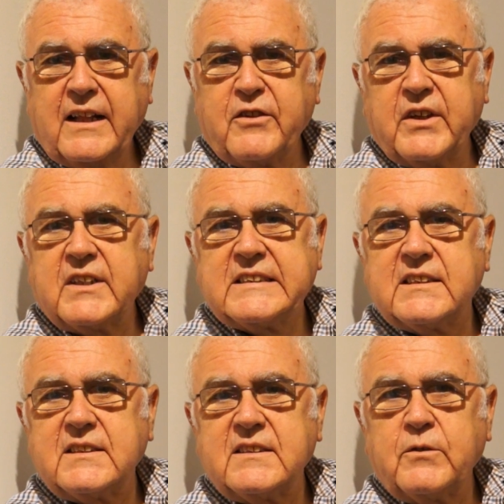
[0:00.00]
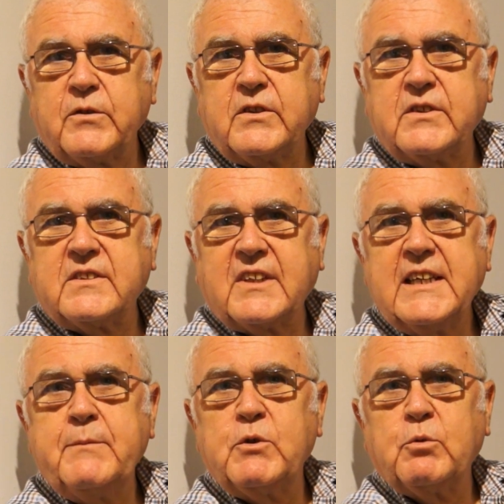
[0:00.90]
There is the
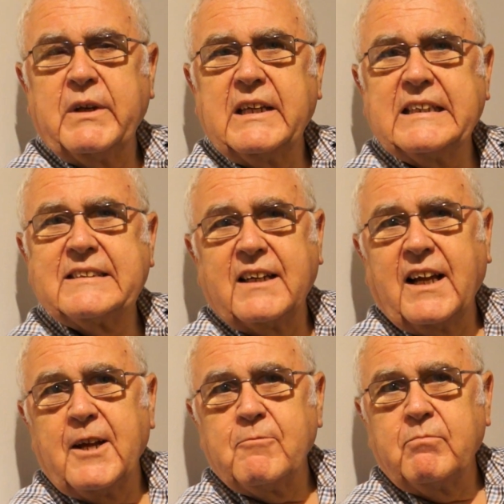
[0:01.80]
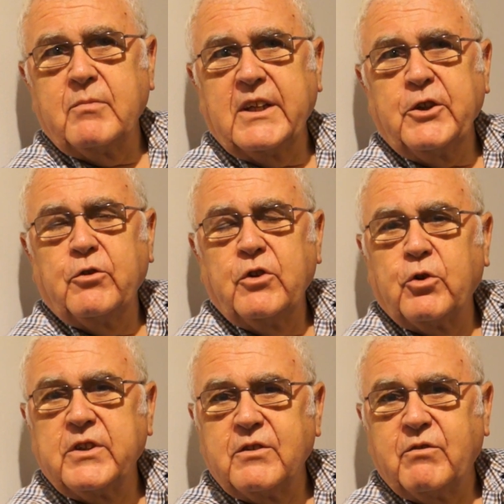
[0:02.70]
time you wait, you
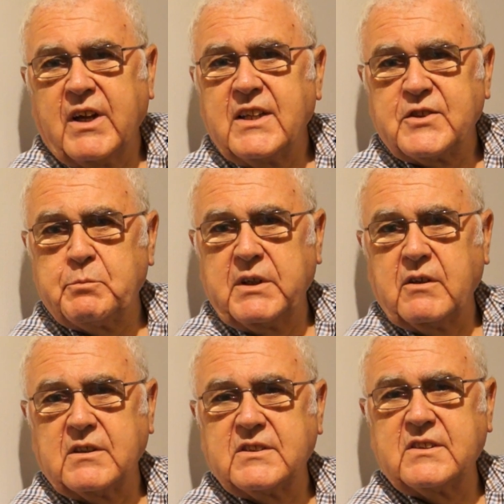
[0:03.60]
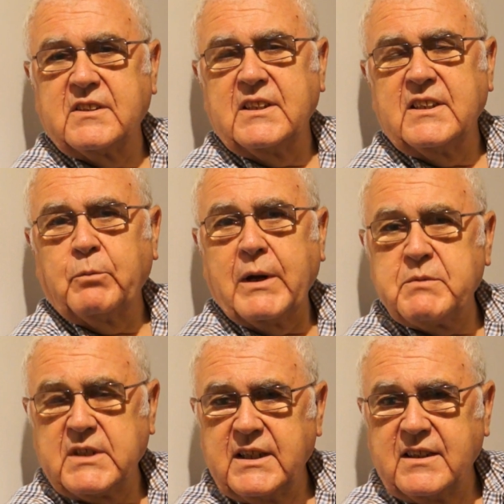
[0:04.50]
know in advance, because the
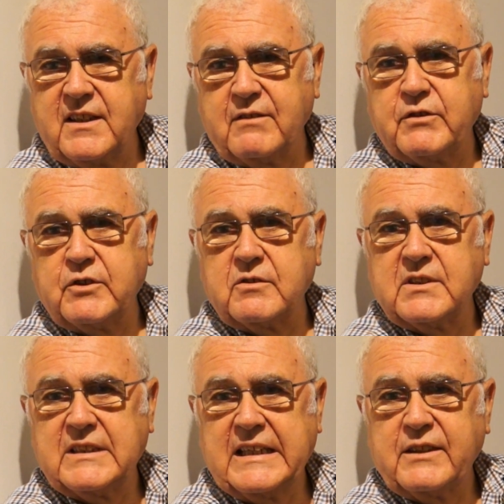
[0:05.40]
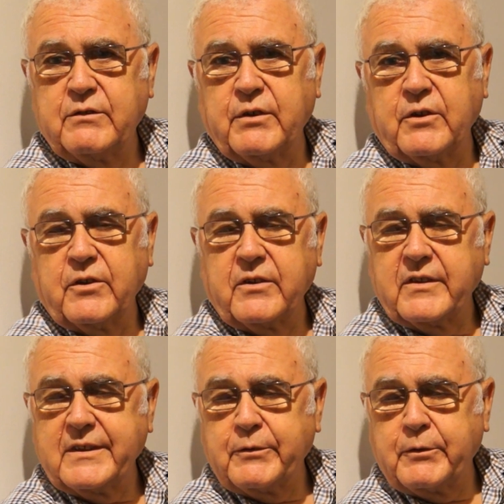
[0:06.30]
website gives you the date
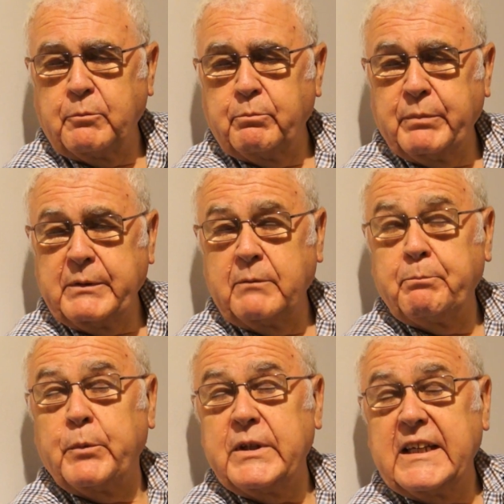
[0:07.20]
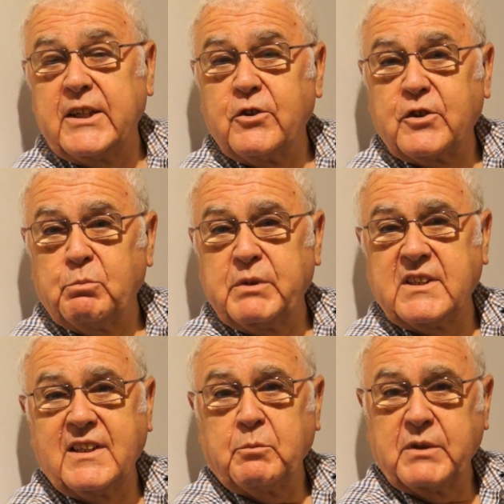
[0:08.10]
for putting in your
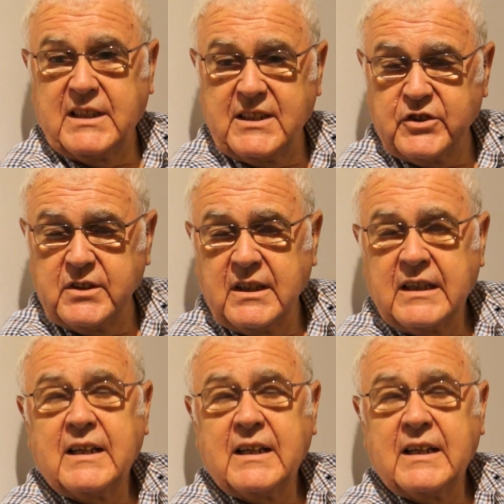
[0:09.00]
completed application